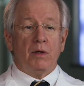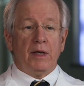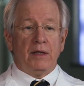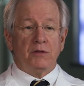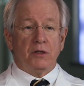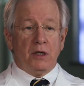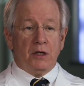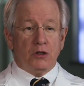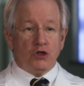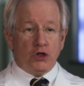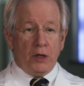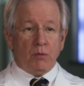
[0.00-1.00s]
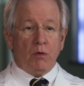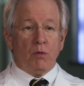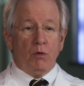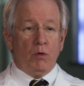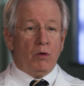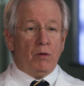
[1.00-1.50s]
As in, in a general
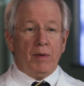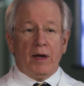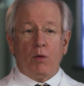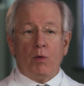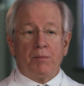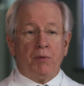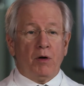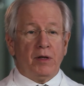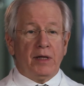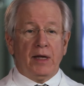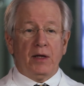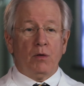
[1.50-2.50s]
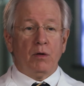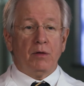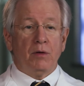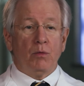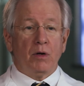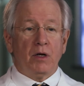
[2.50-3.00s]
rule, no matter what part of the aorta
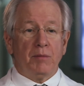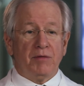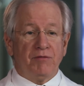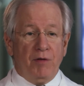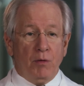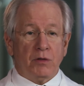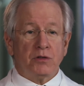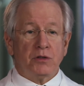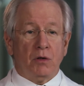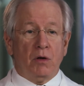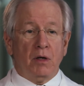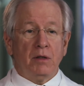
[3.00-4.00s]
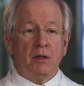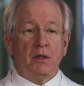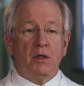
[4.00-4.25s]
that we're going to be focused on,